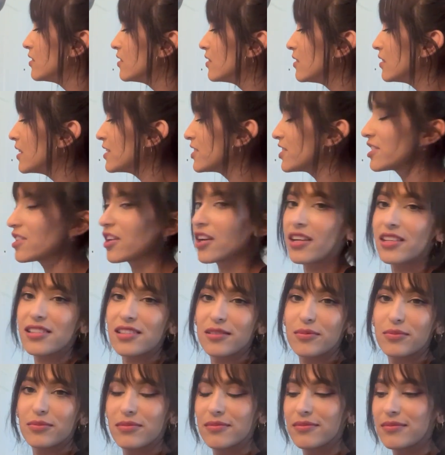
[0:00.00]
it's just
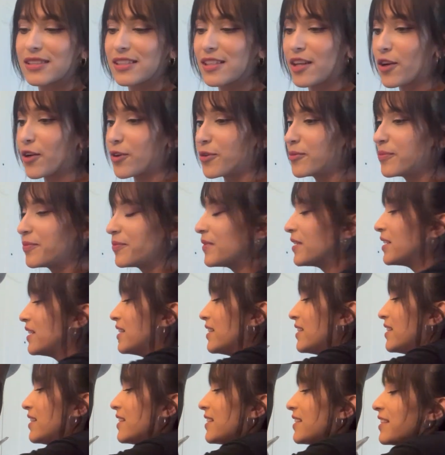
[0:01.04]
awesome. So
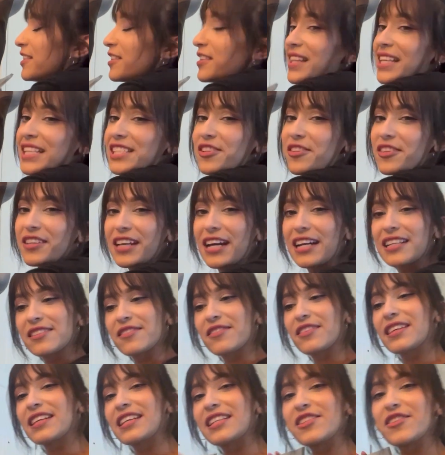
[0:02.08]
these are the kinds of
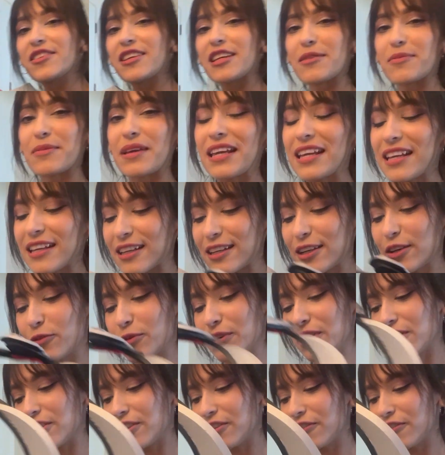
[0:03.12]
things you can make with